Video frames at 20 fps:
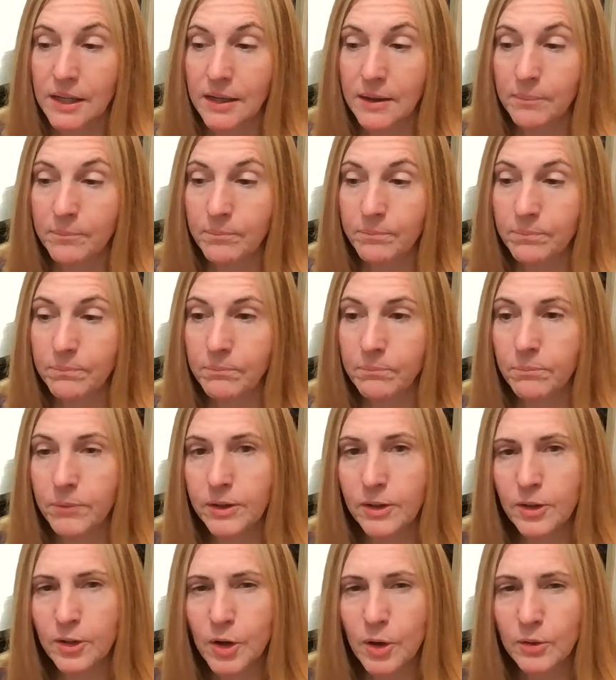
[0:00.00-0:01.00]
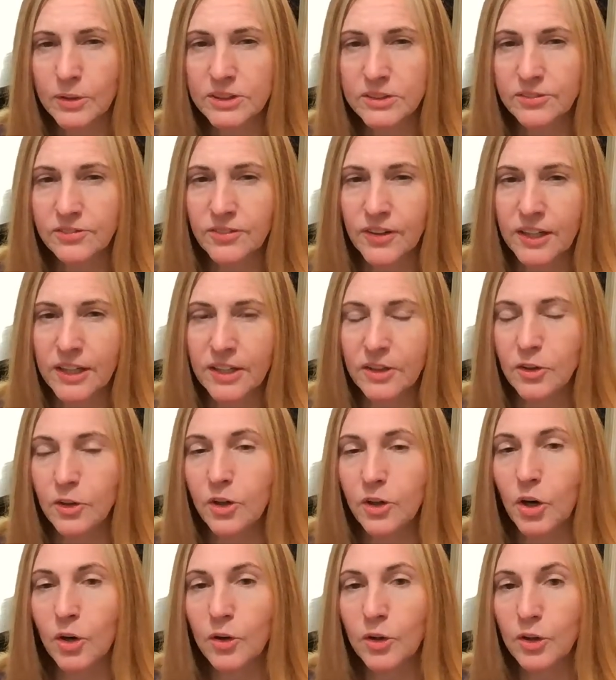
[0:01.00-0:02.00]
But it's
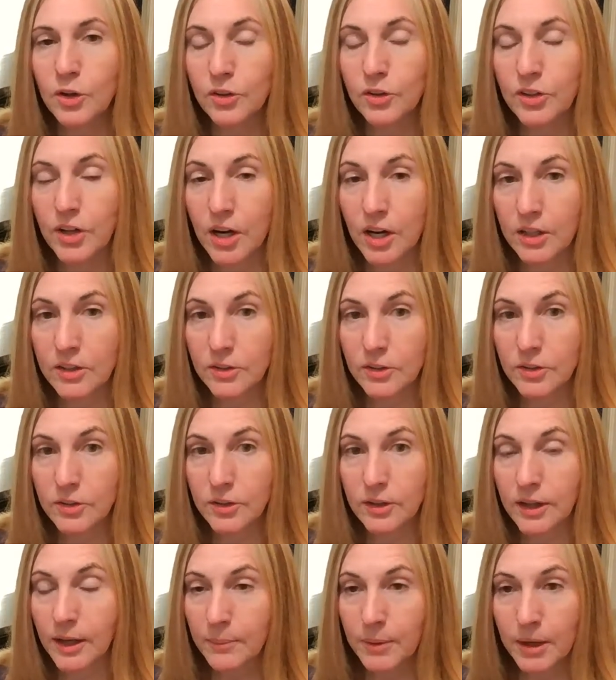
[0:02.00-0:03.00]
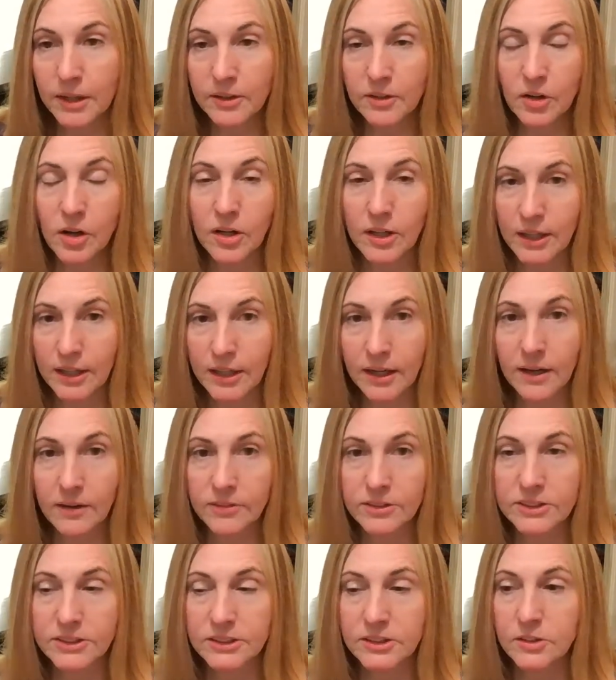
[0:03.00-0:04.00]
funny, you go to your doctor, and I'm not dogging
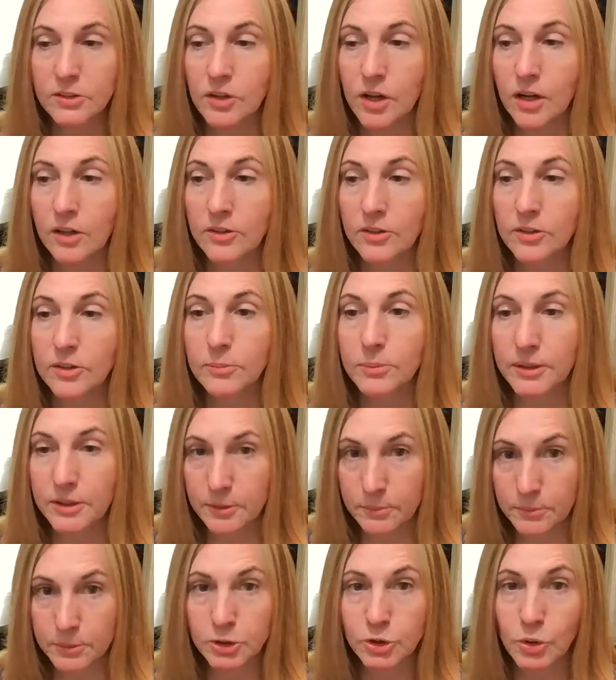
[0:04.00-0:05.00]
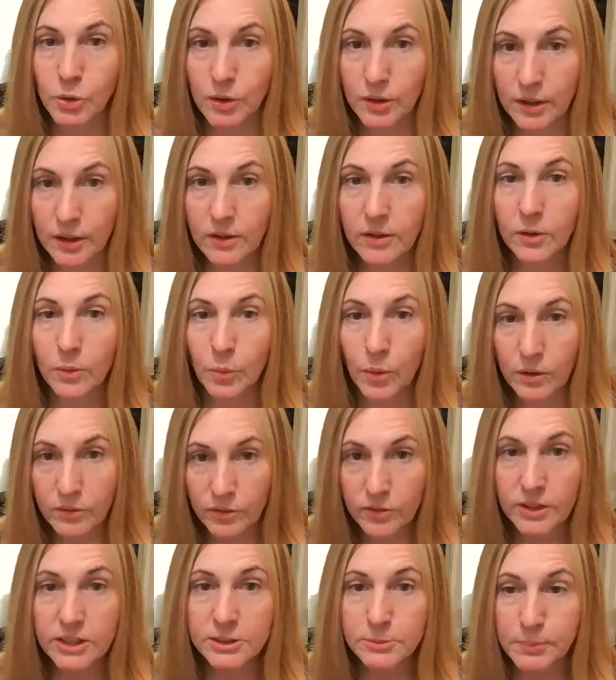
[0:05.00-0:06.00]
every single doctor, but the majority that work
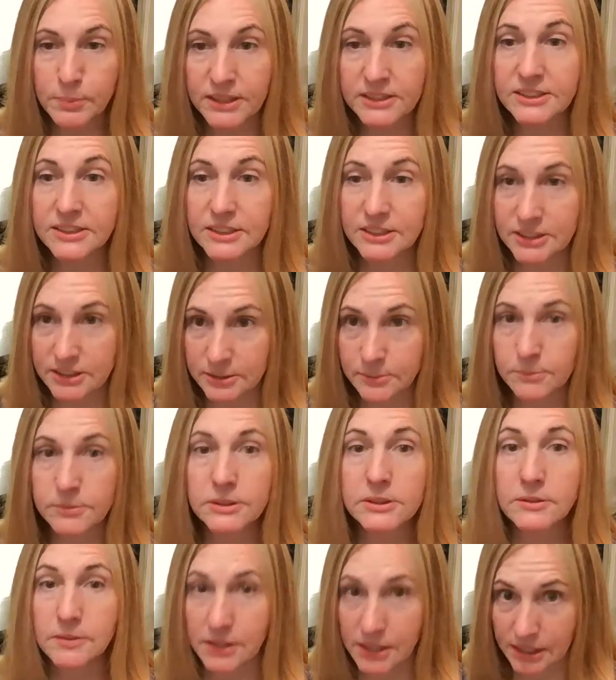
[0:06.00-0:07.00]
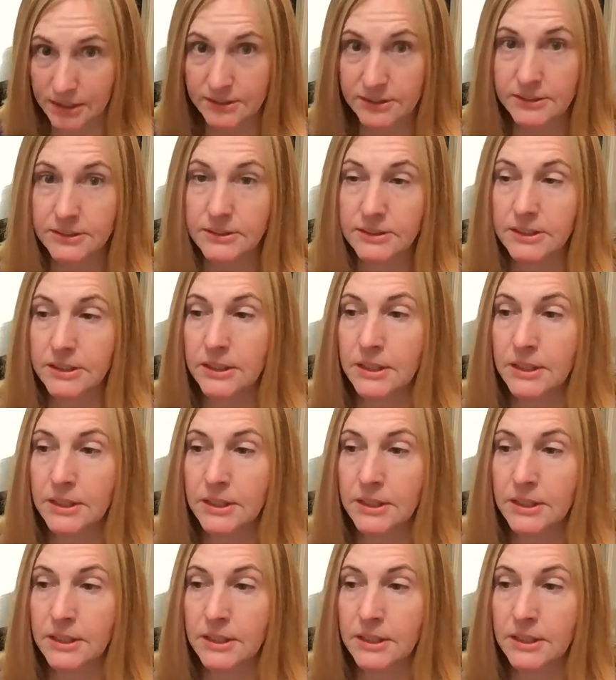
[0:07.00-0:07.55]
for these big systems, yes.